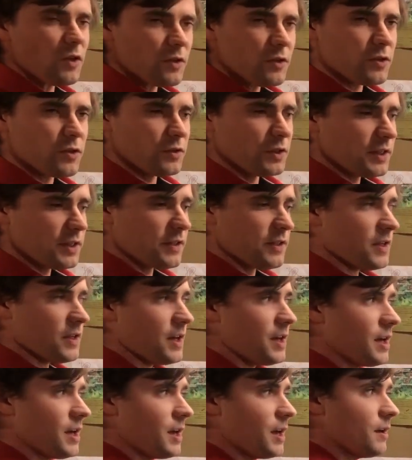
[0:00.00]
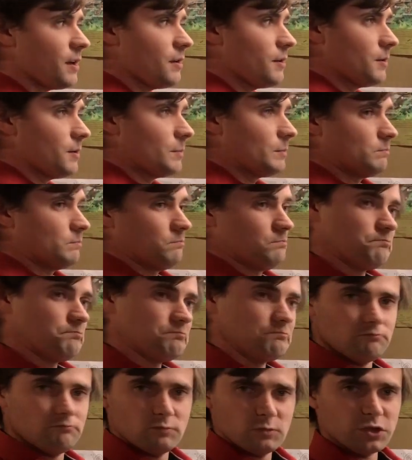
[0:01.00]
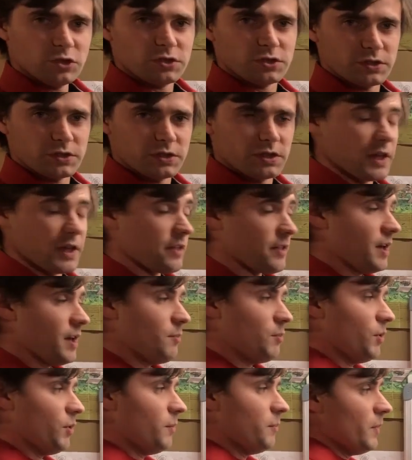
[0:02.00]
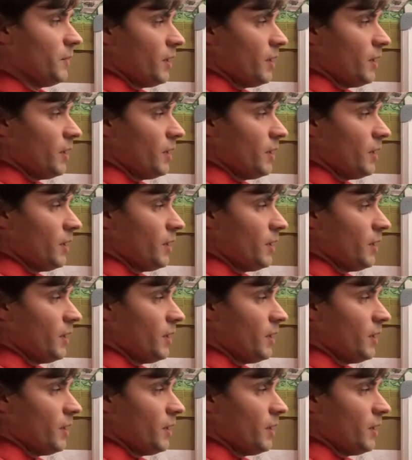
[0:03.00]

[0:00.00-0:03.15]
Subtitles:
So let's say, just as an example,